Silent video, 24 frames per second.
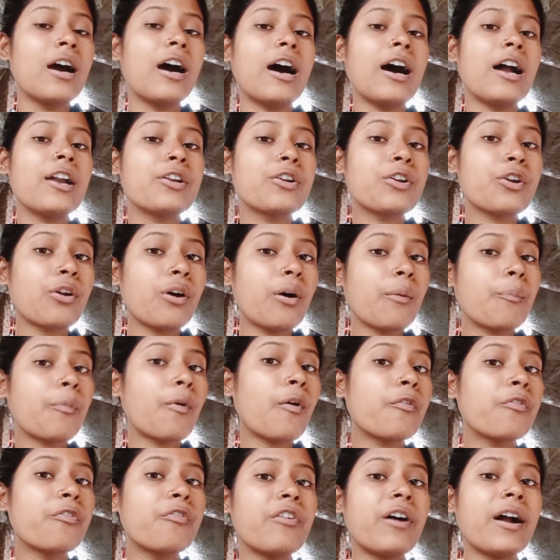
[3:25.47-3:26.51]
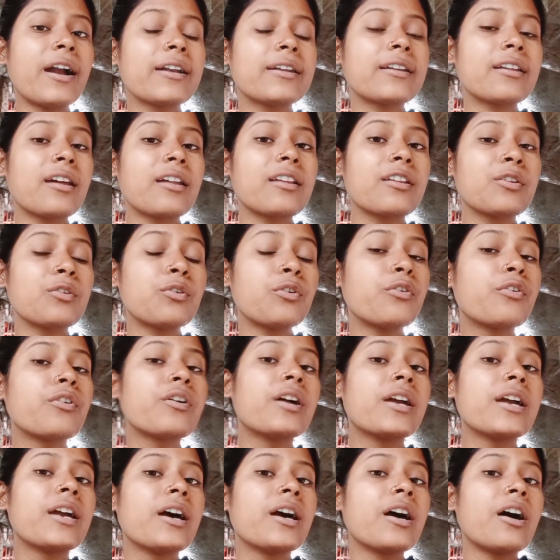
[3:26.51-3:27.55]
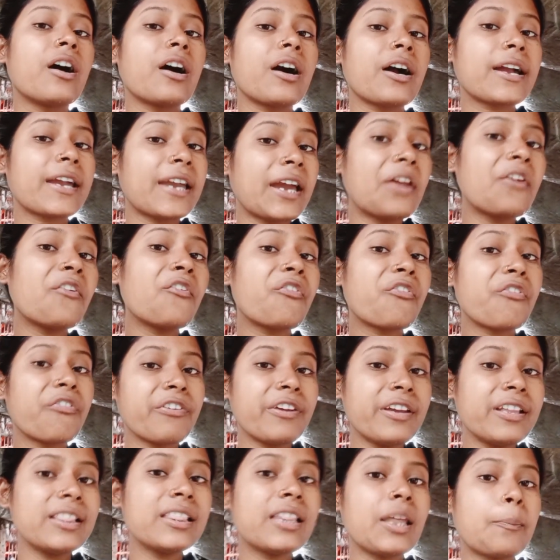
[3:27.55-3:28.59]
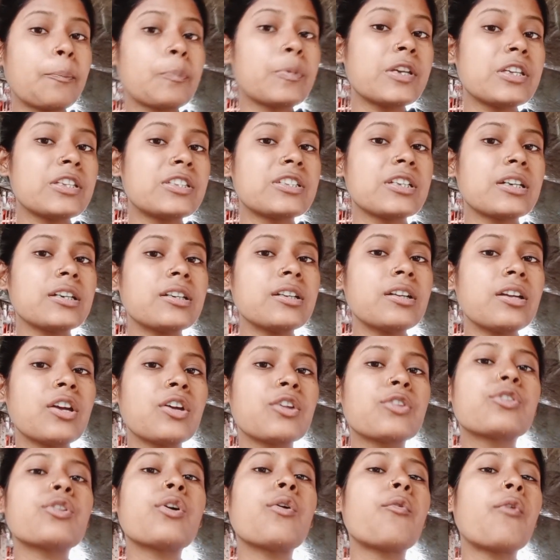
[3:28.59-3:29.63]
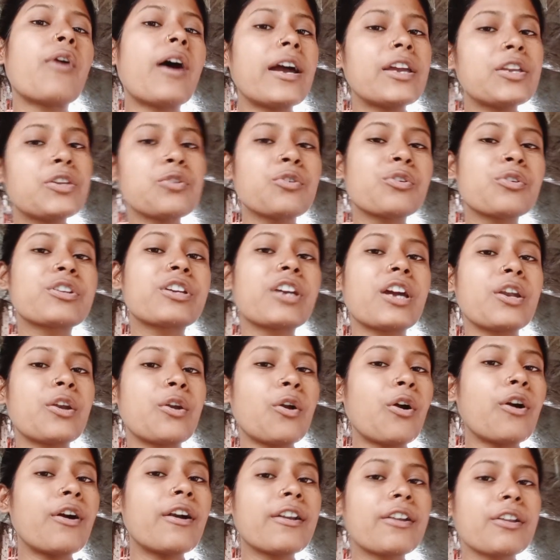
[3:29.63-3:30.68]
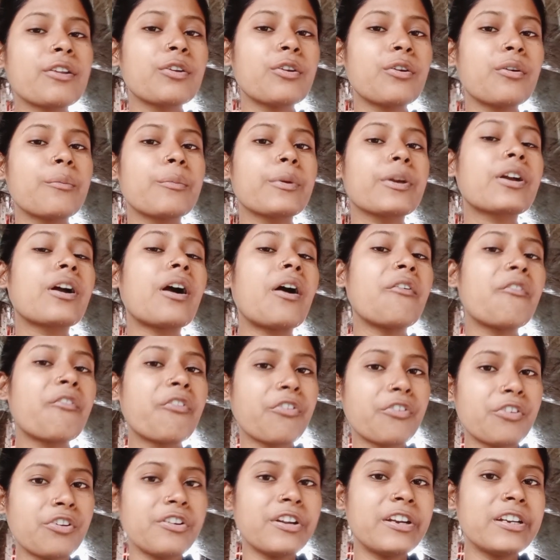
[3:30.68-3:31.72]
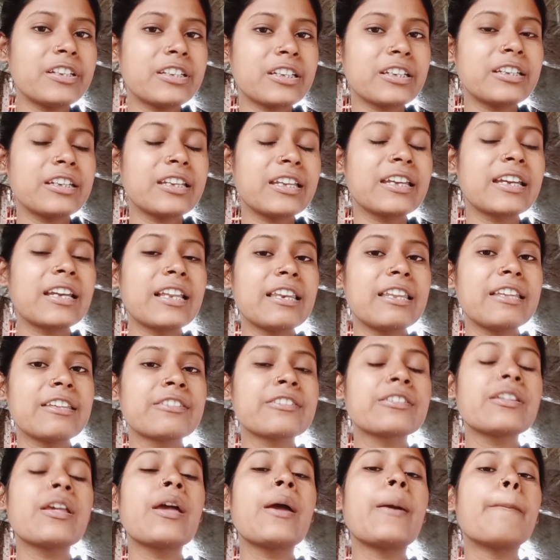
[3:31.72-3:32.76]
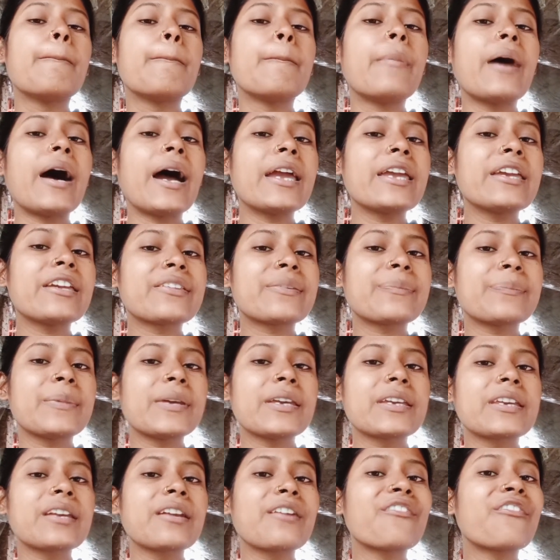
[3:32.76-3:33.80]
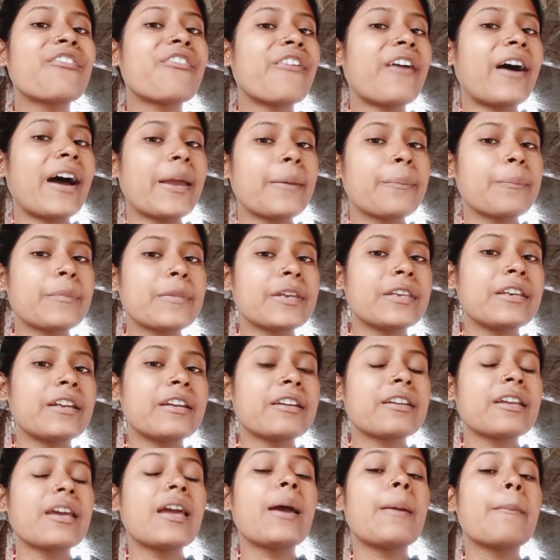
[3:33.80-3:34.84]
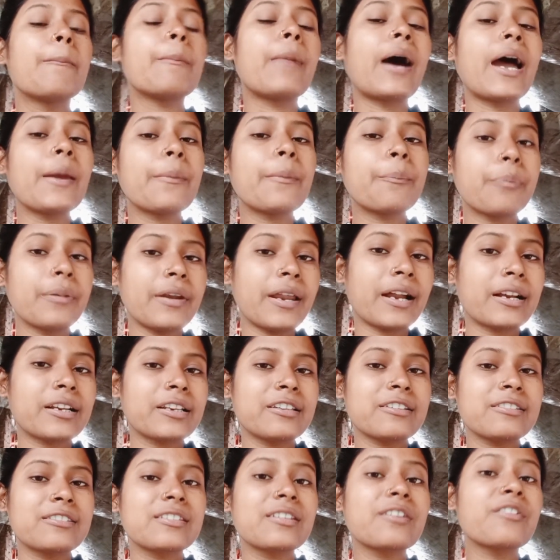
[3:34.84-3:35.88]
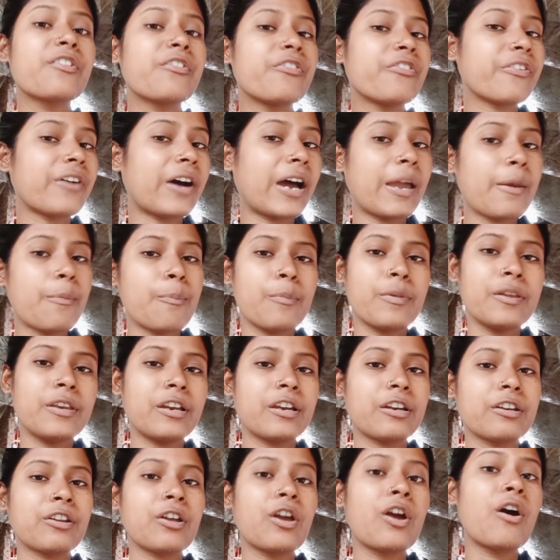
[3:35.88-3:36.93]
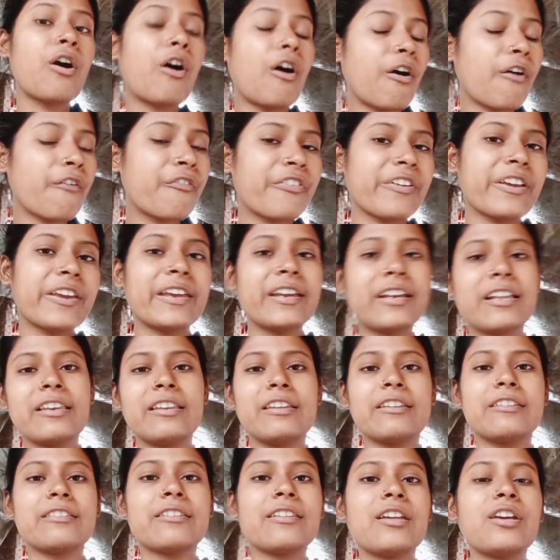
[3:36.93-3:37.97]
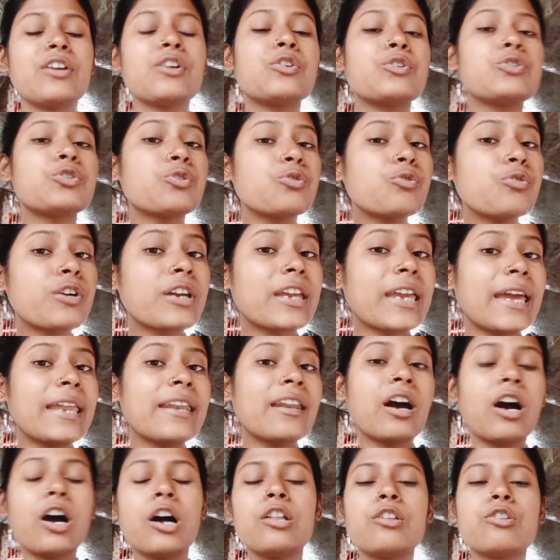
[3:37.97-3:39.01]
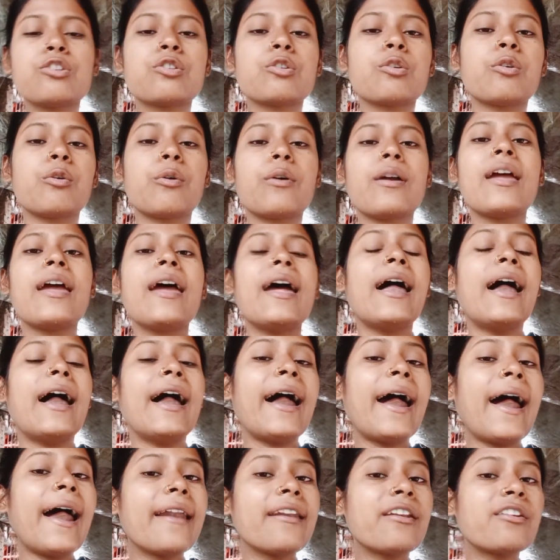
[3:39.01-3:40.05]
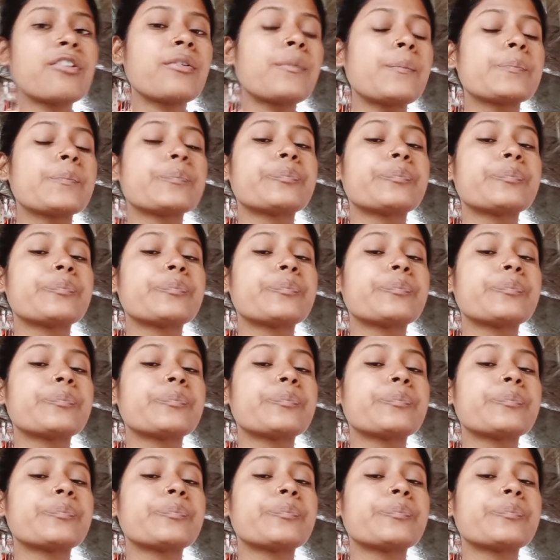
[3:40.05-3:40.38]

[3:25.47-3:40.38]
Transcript: a drop of water can fill the pitcher. So why you cannot become fluent in English by speaking 5 minutes, by practicing 5 minutes of English? You can also. And